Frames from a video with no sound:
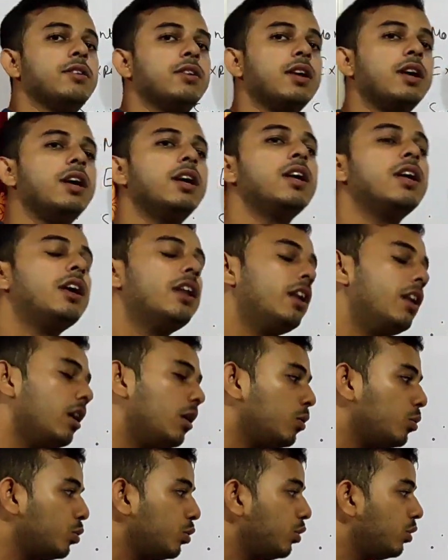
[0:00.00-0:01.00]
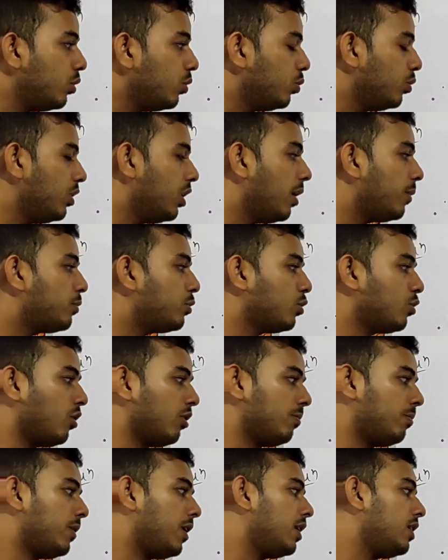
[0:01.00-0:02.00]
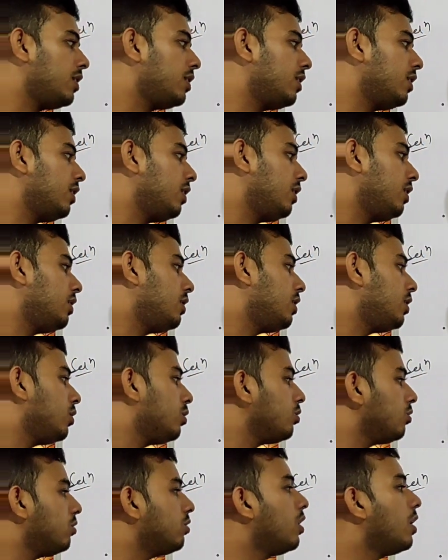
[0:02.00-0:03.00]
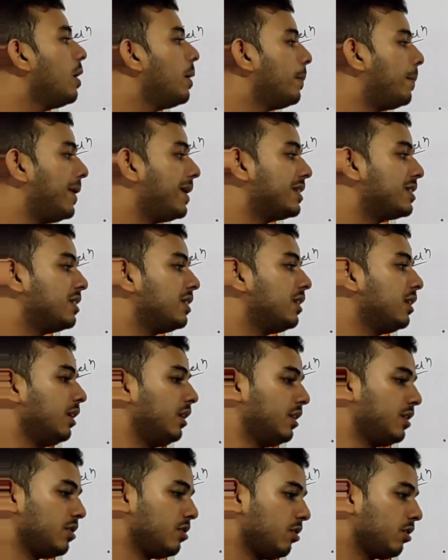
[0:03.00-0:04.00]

Okay, now we have to convert it into percentage.